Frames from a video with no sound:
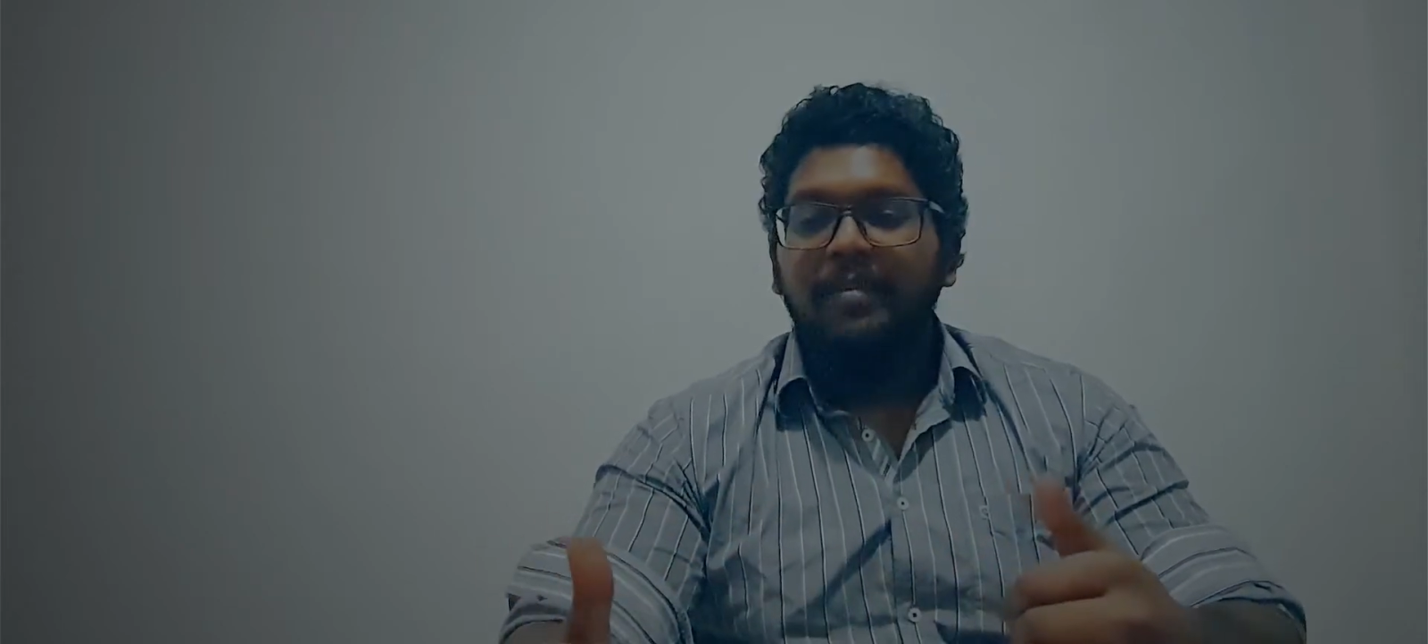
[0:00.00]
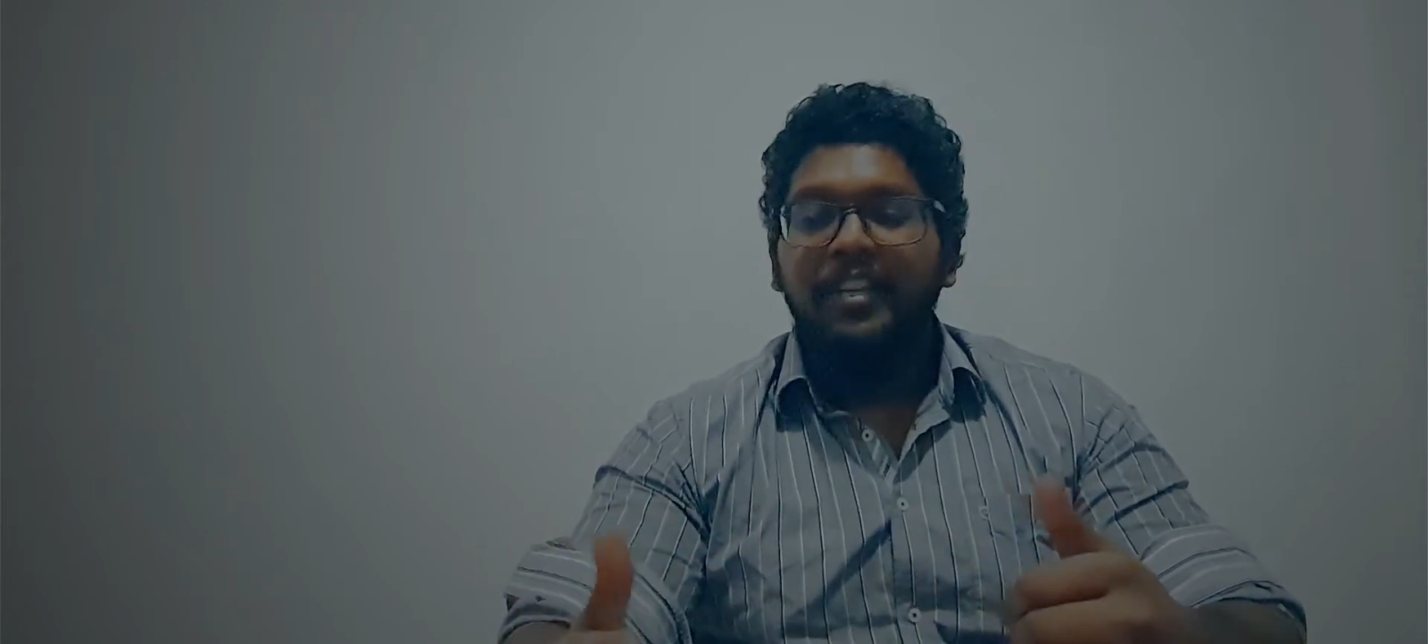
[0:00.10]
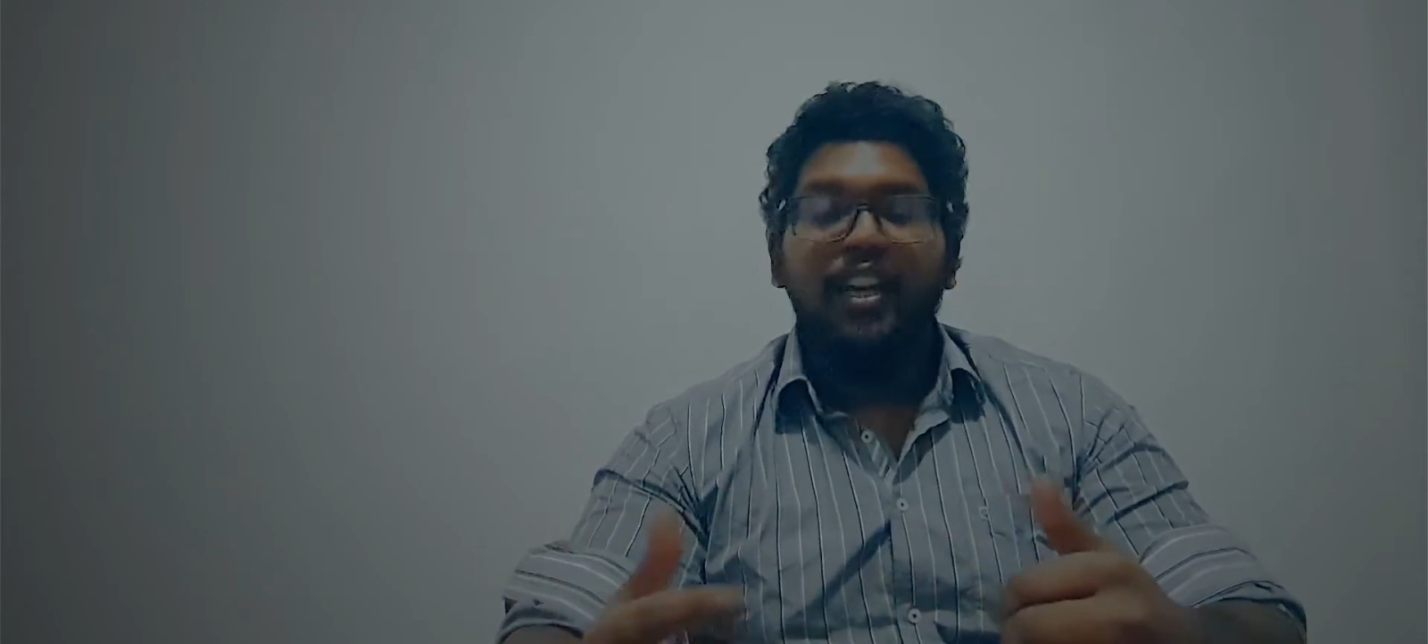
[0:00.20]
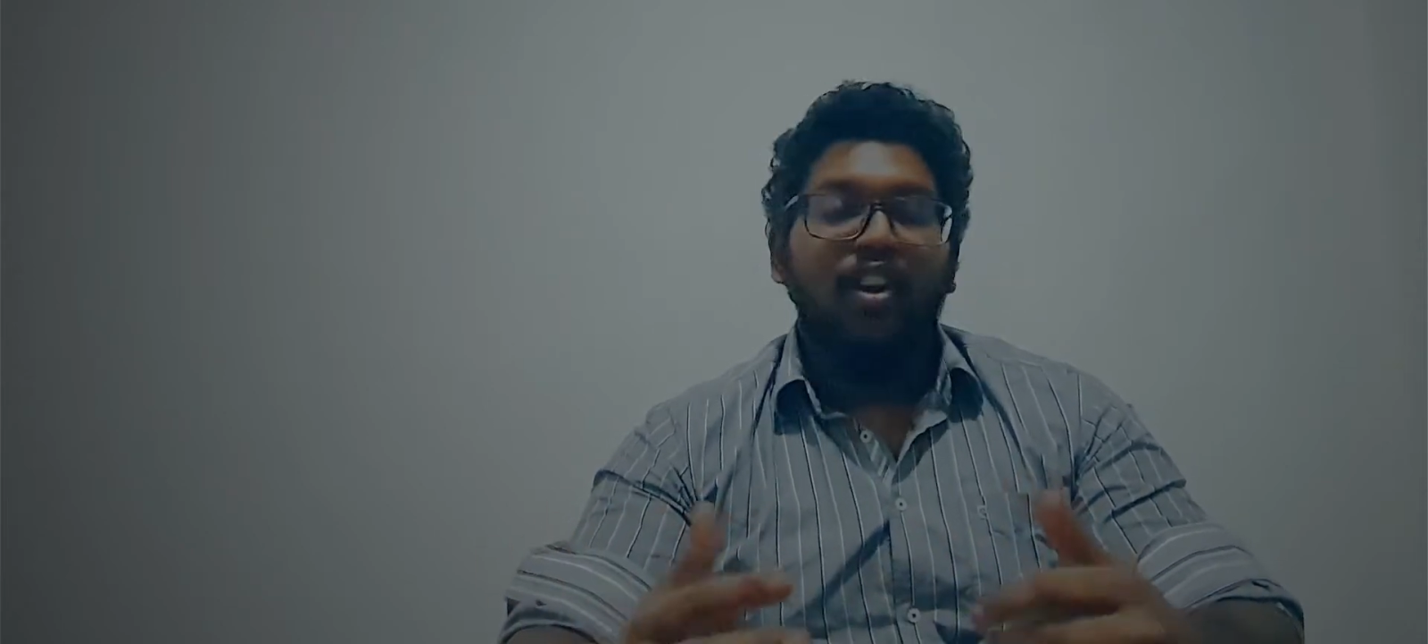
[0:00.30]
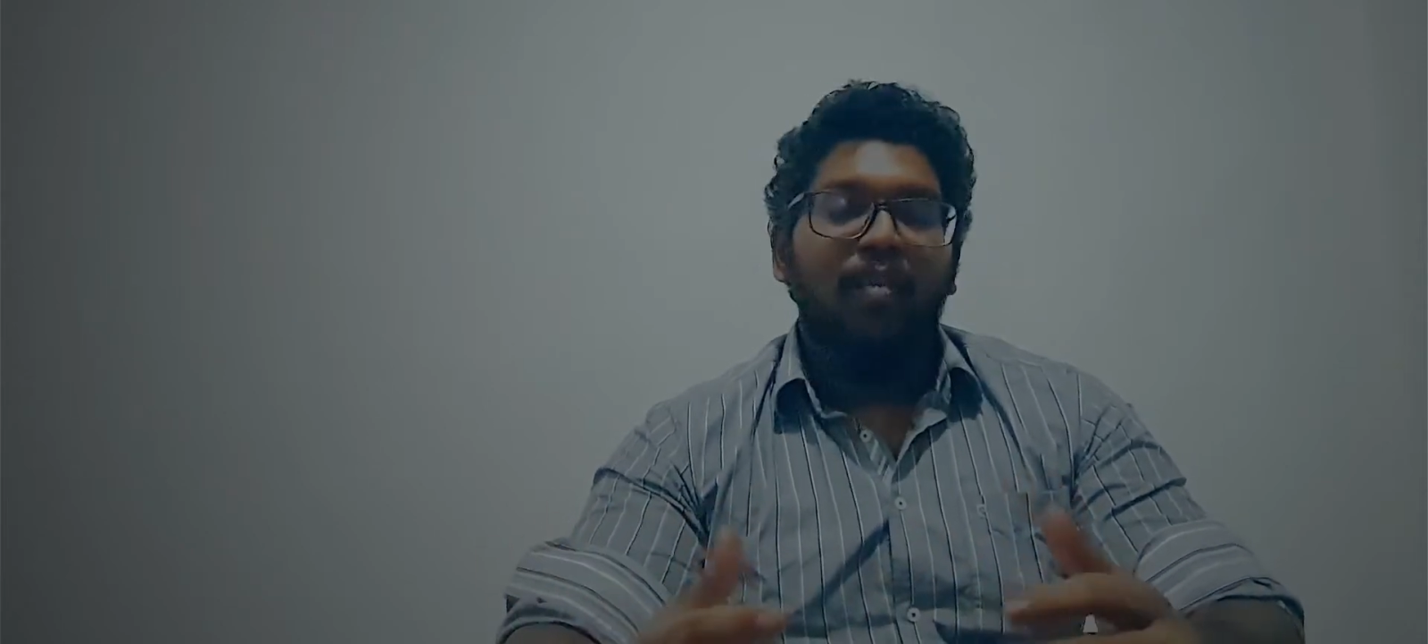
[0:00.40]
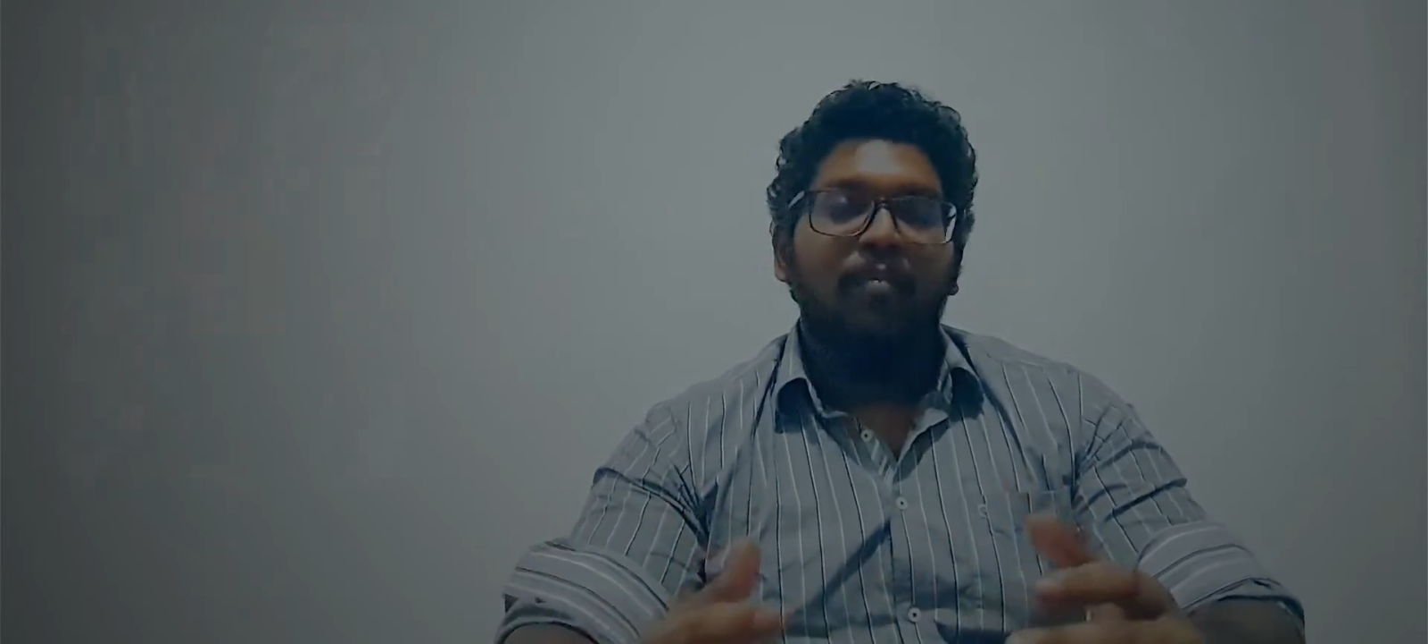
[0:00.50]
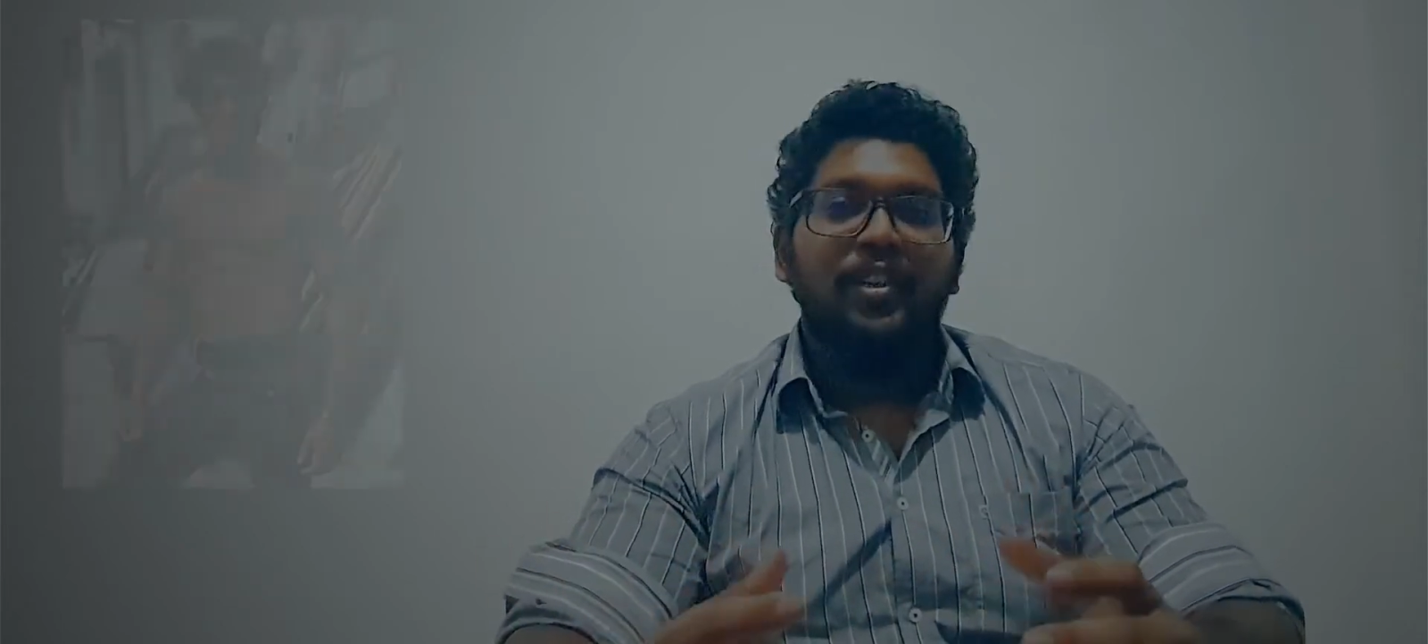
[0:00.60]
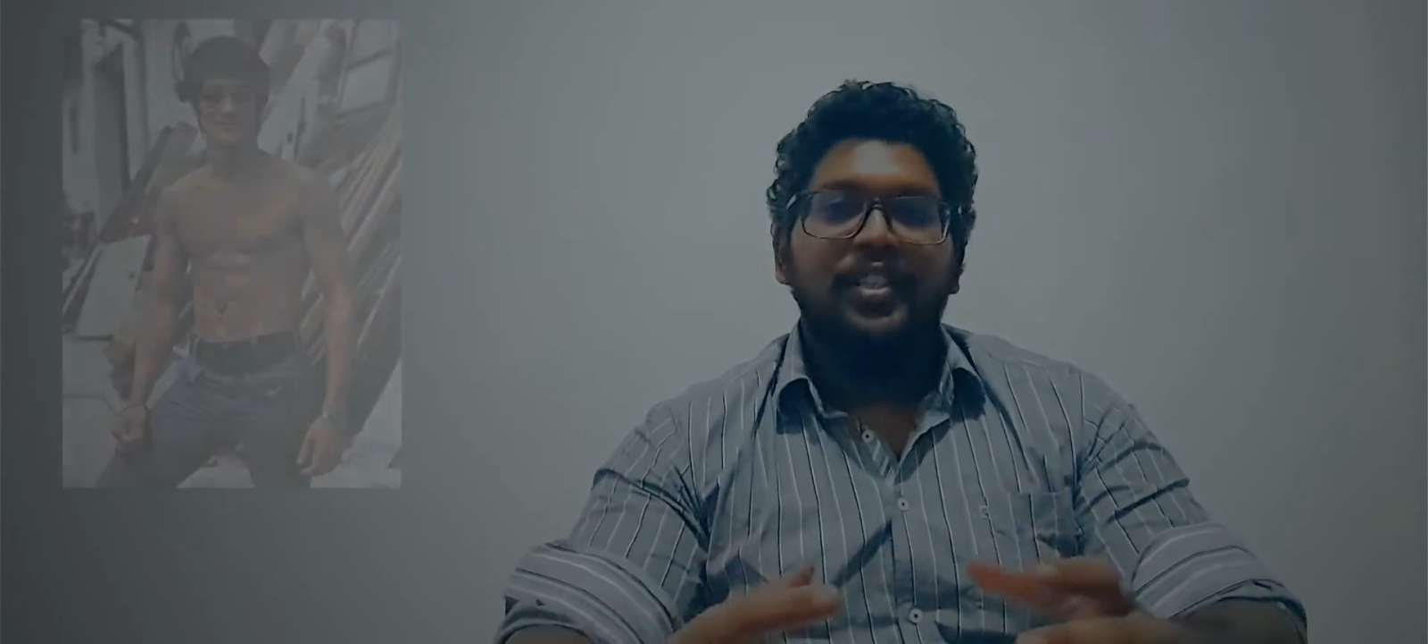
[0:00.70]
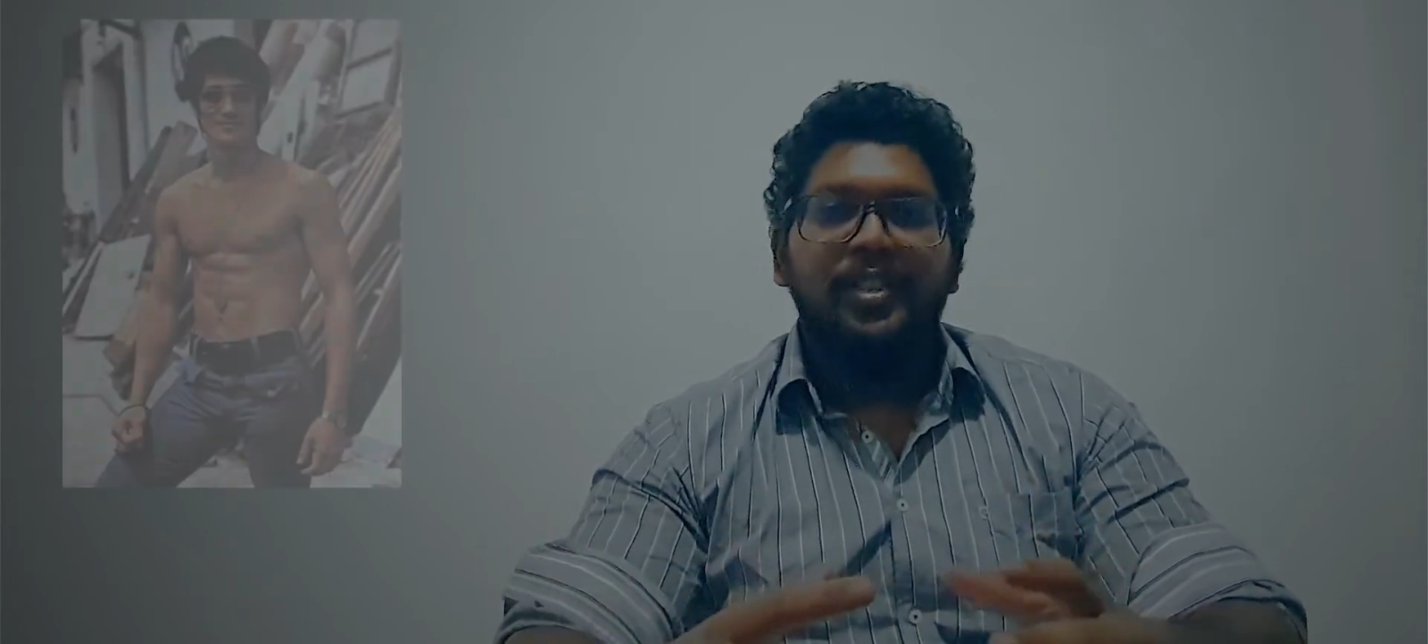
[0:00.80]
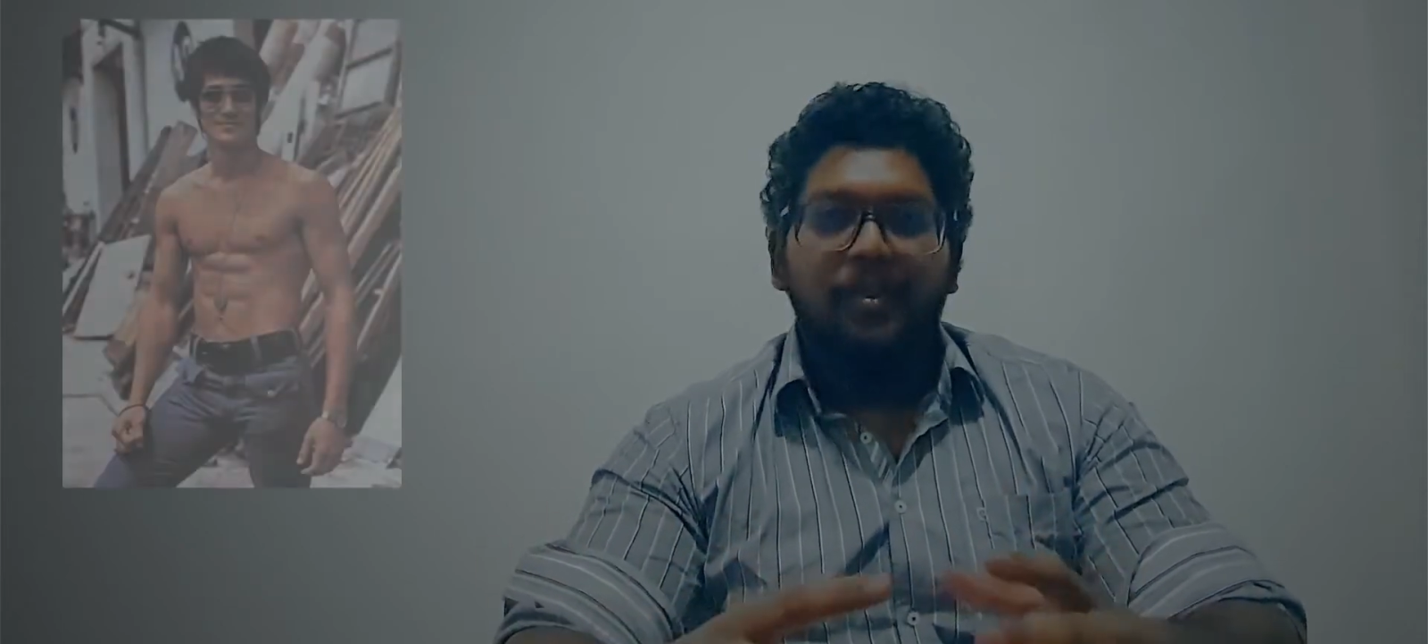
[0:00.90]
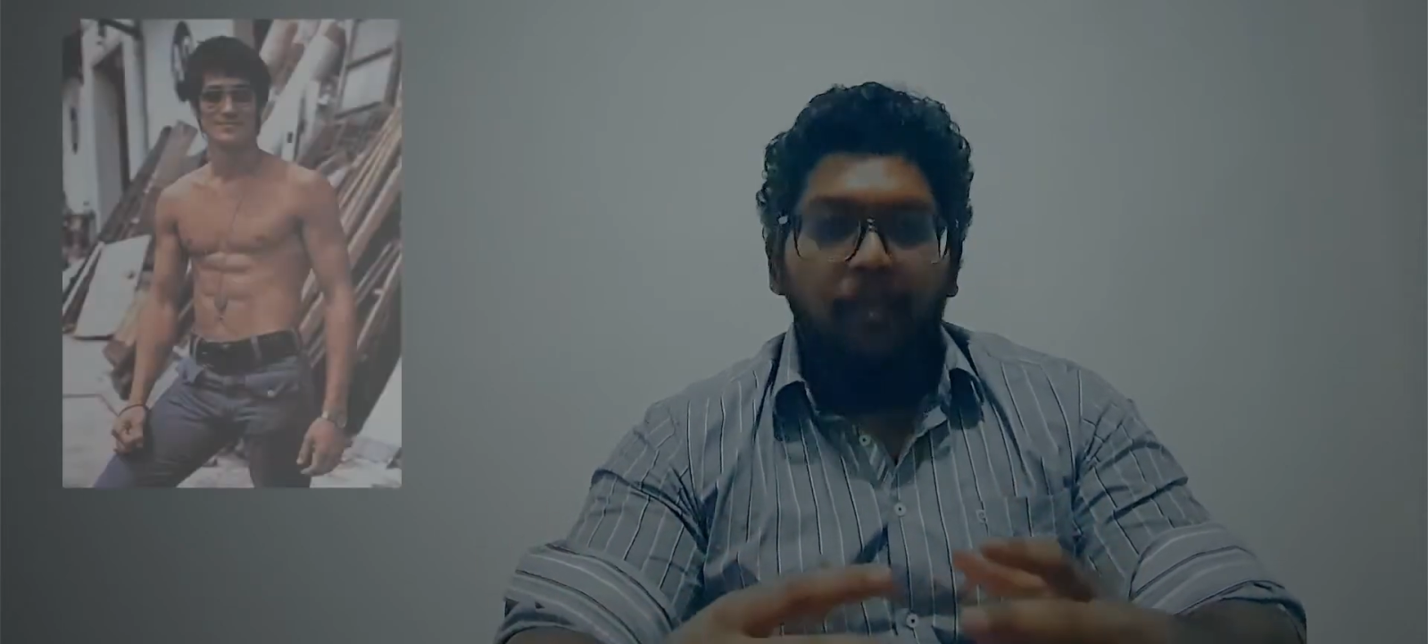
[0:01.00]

he accomplished